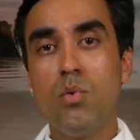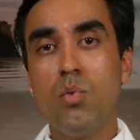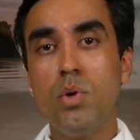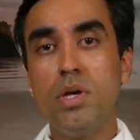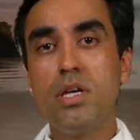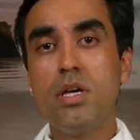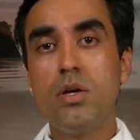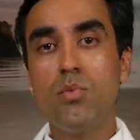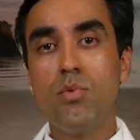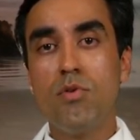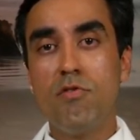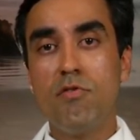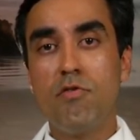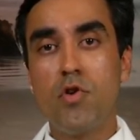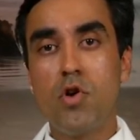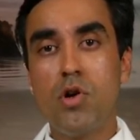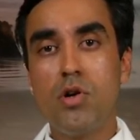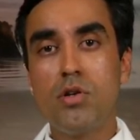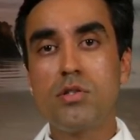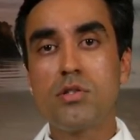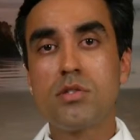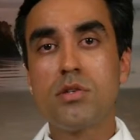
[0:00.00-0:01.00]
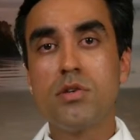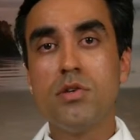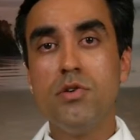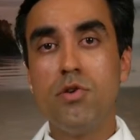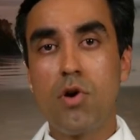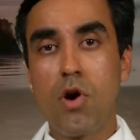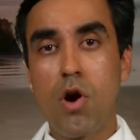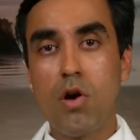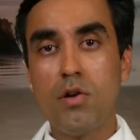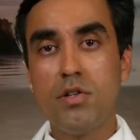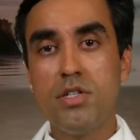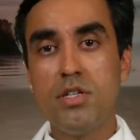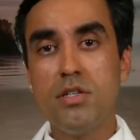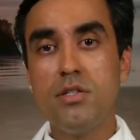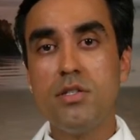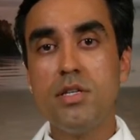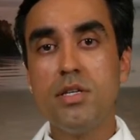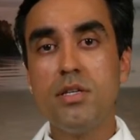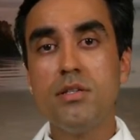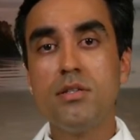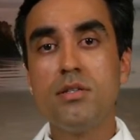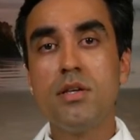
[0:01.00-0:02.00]
we can reverse your heart
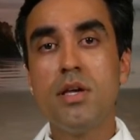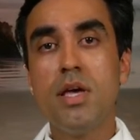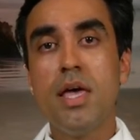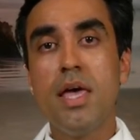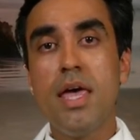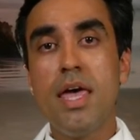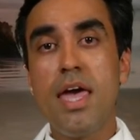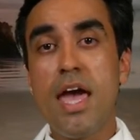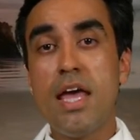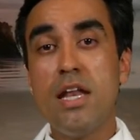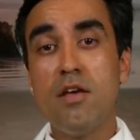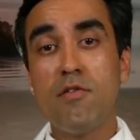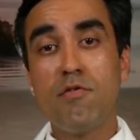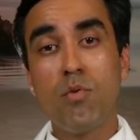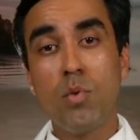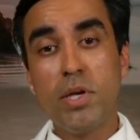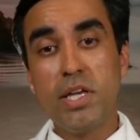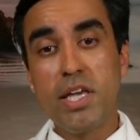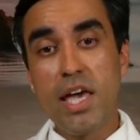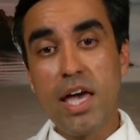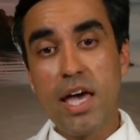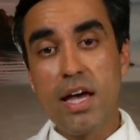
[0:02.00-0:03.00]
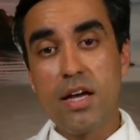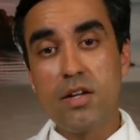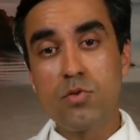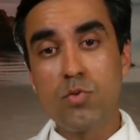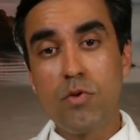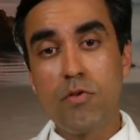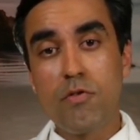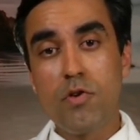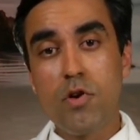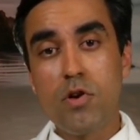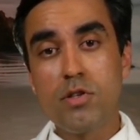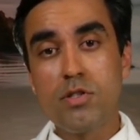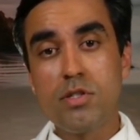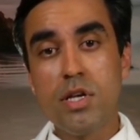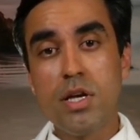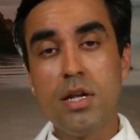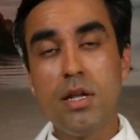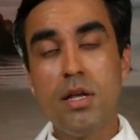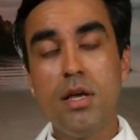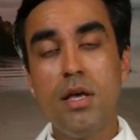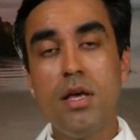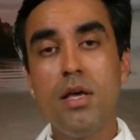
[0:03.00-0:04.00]
disease. And if we can't reverse
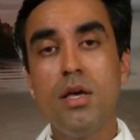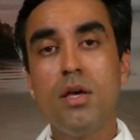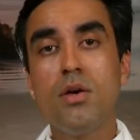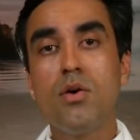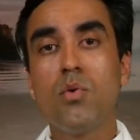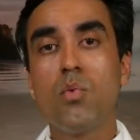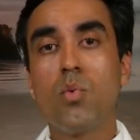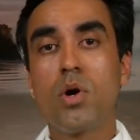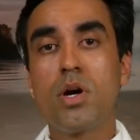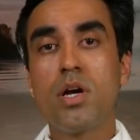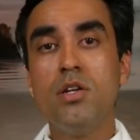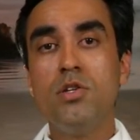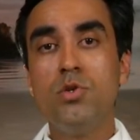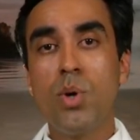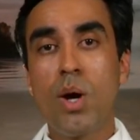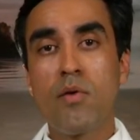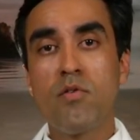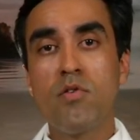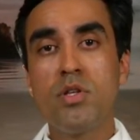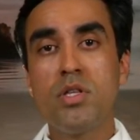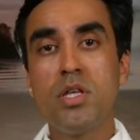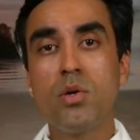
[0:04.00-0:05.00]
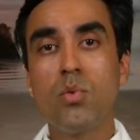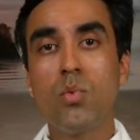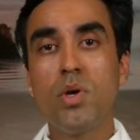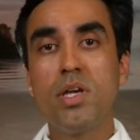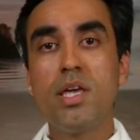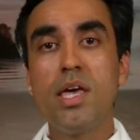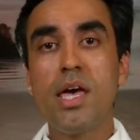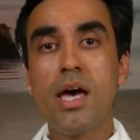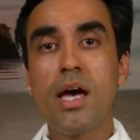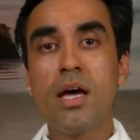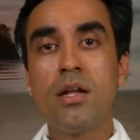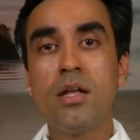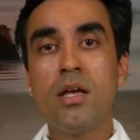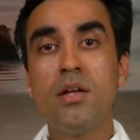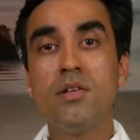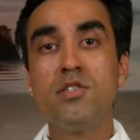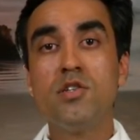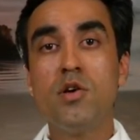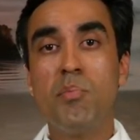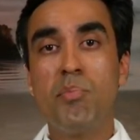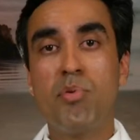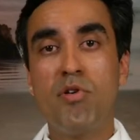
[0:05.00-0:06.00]
it, we're going to do everything we can
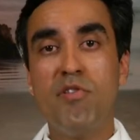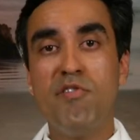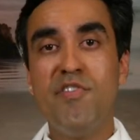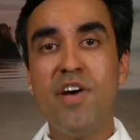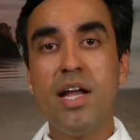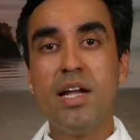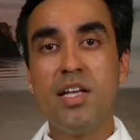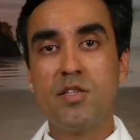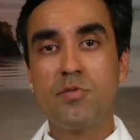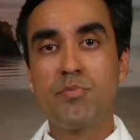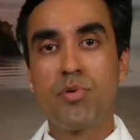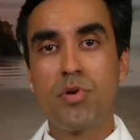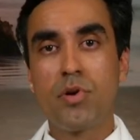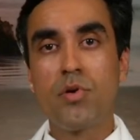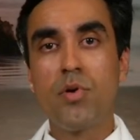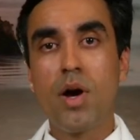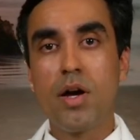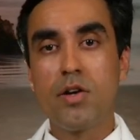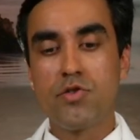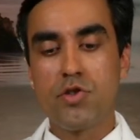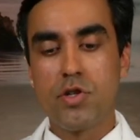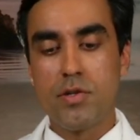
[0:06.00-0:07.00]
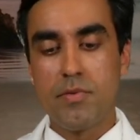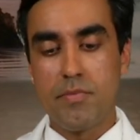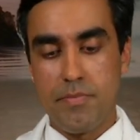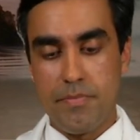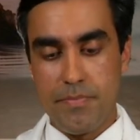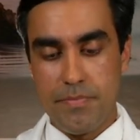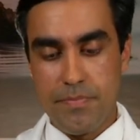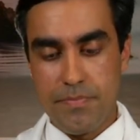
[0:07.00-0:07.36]
to prevent its progression.